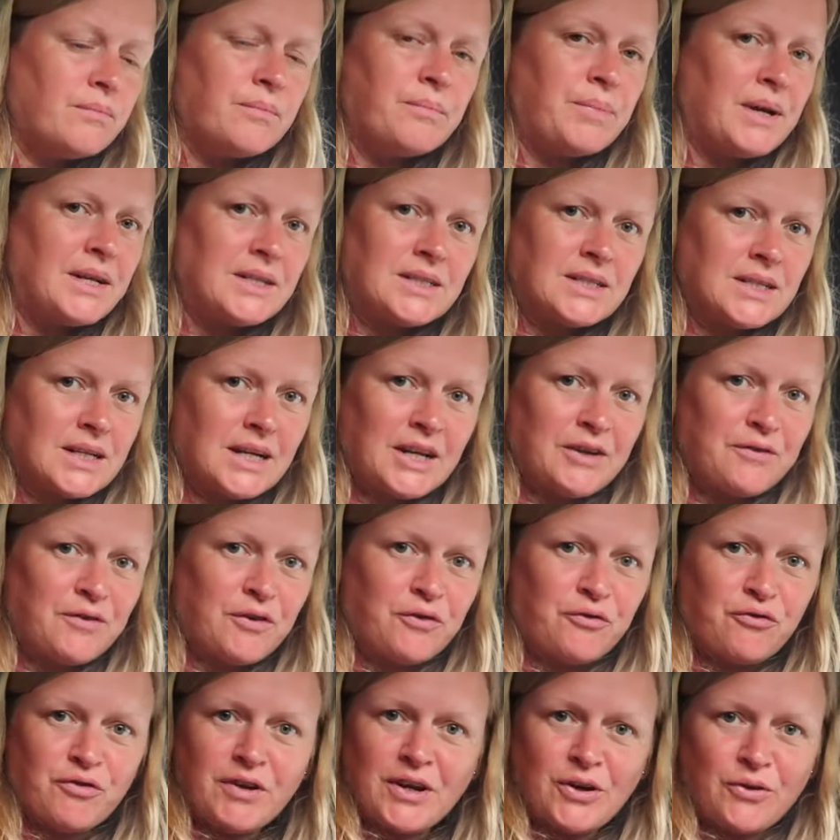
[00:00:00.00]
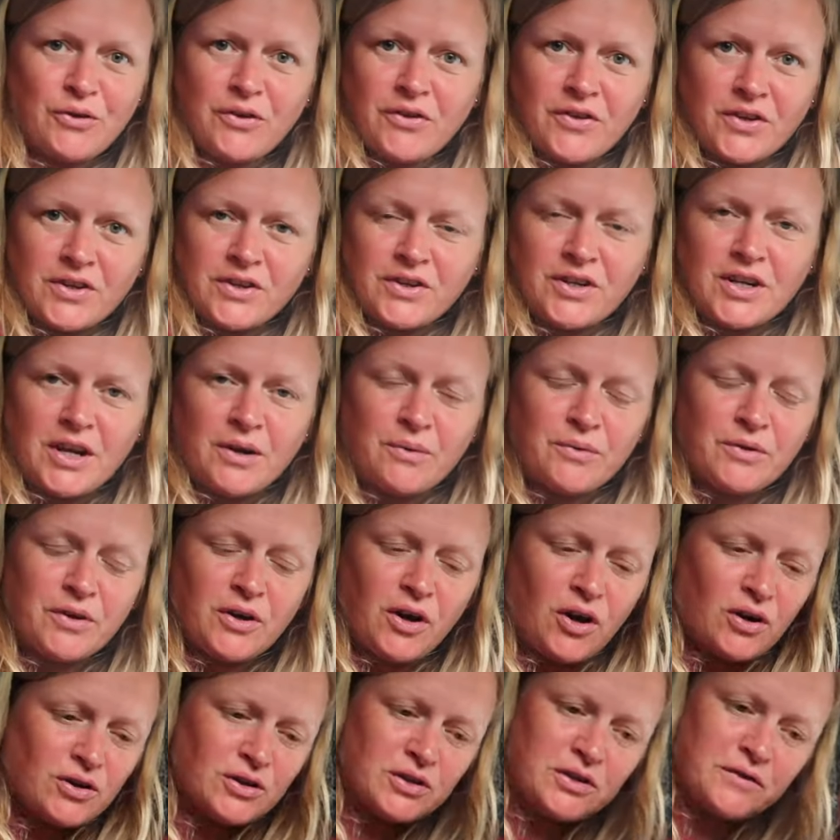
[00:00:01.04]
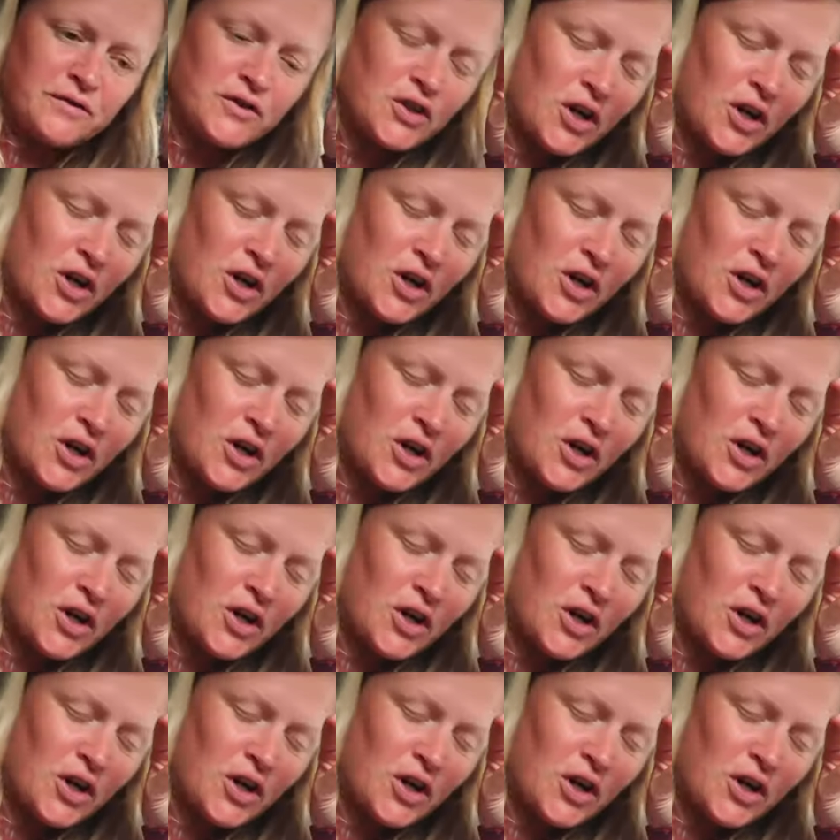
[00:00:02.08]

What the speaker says: basically for free, other than, you know, the cost of